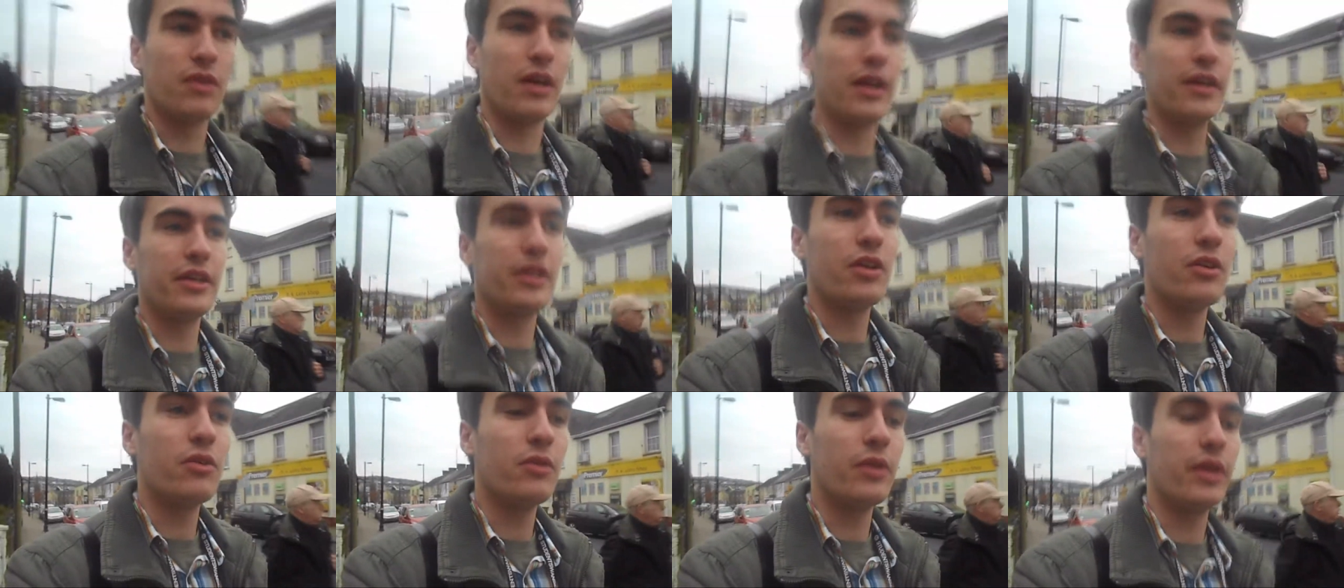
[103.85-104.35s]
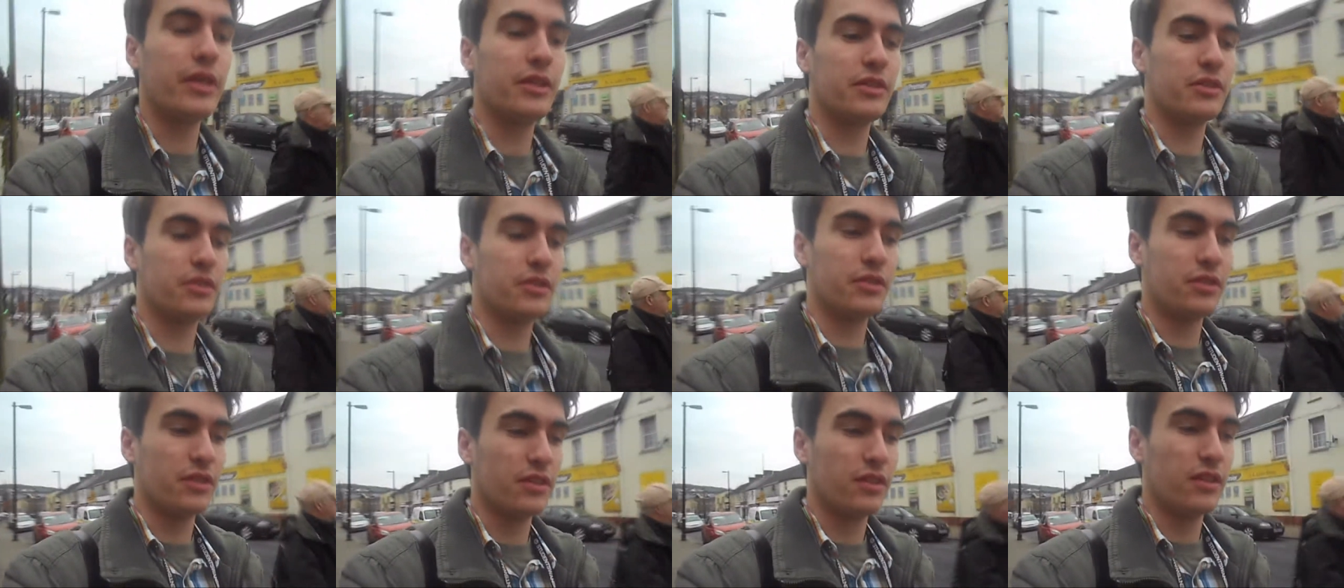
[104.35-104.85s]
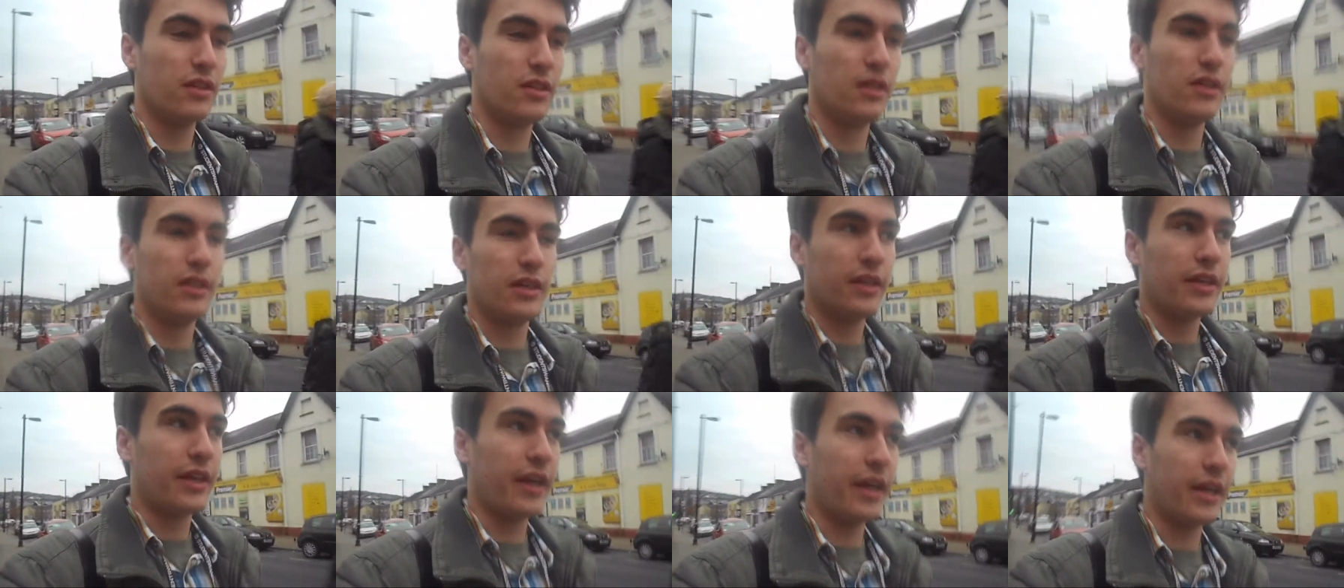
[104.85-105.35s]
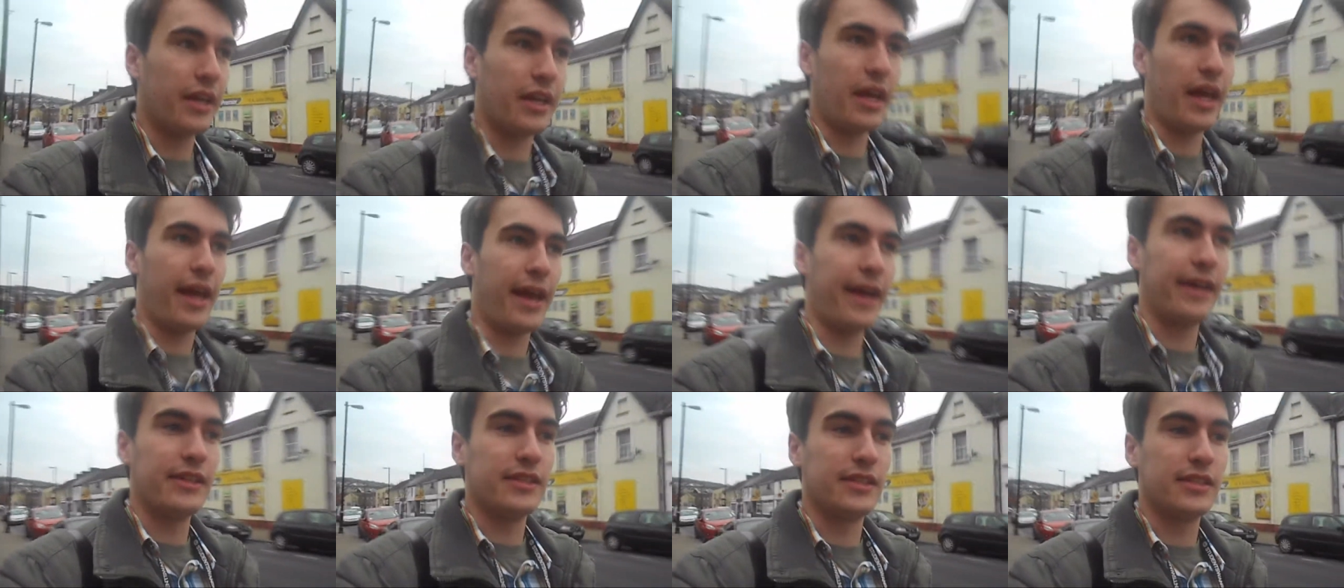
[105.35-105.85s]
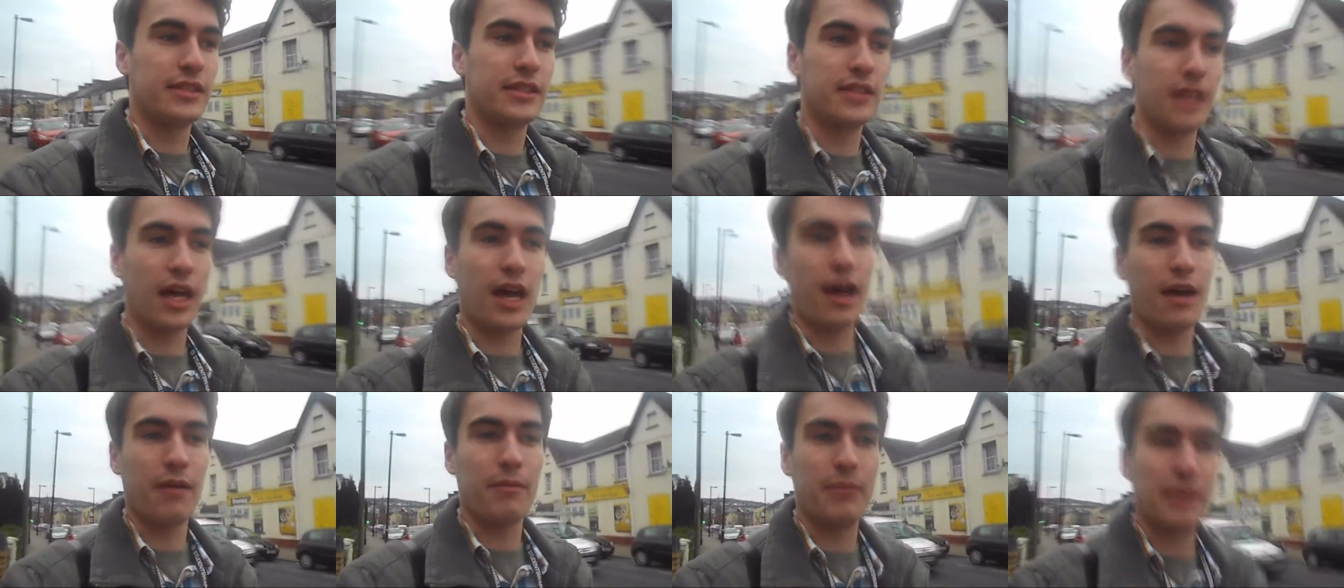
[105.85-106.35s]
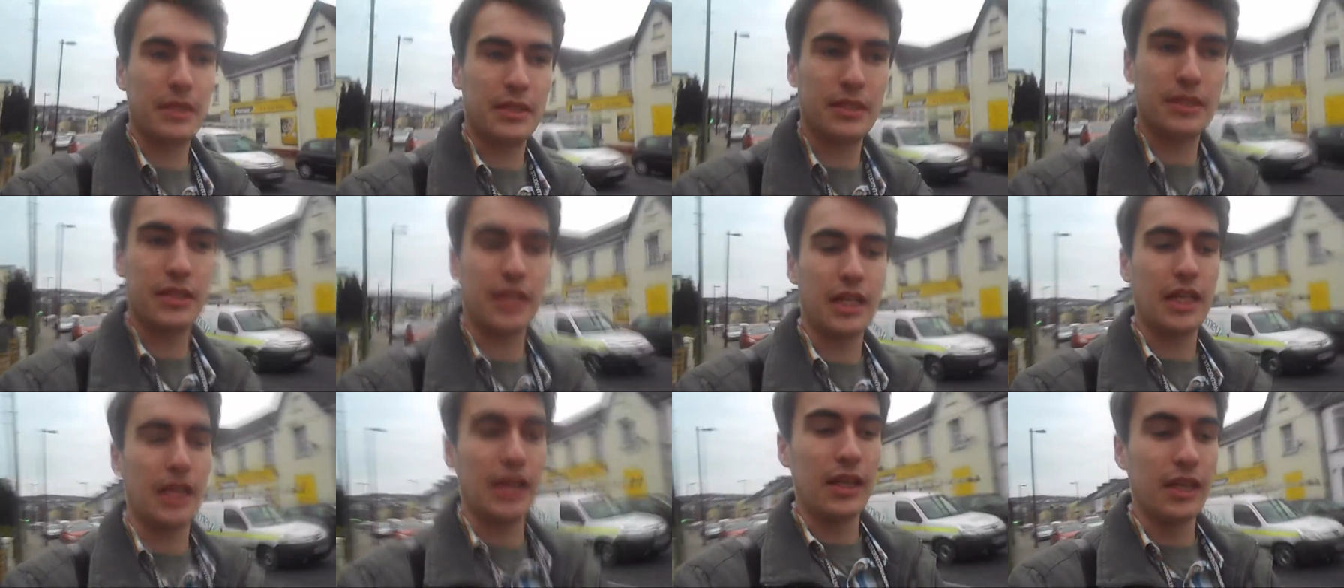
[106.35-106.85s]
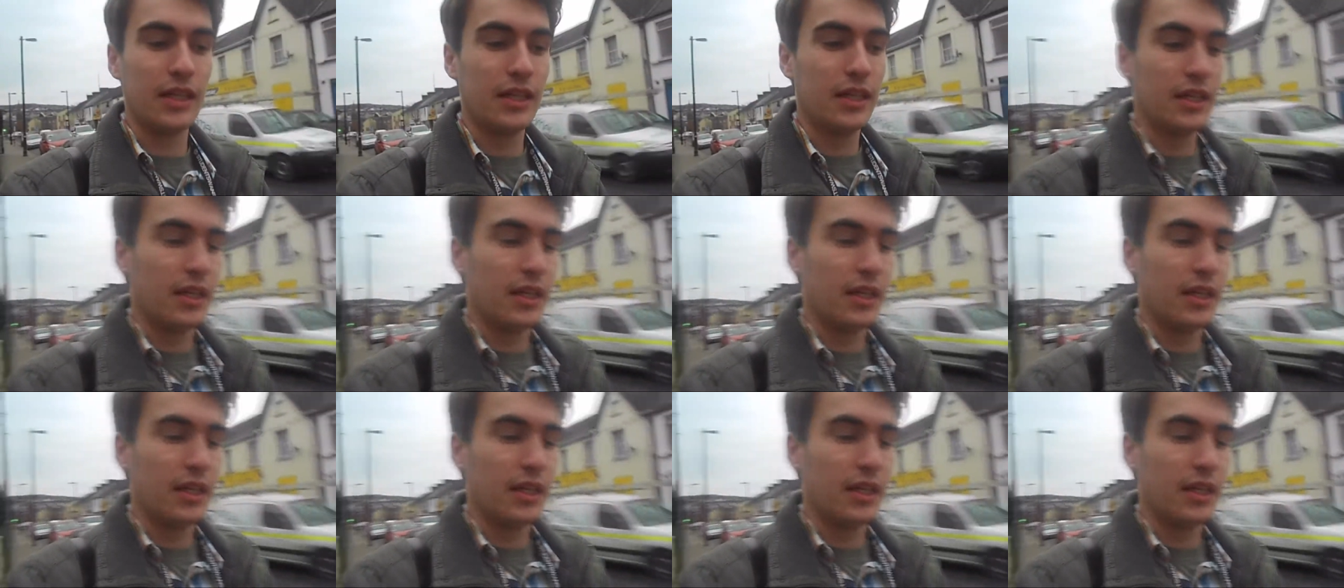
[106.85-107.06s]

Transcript: I know it's getting a head start, but still,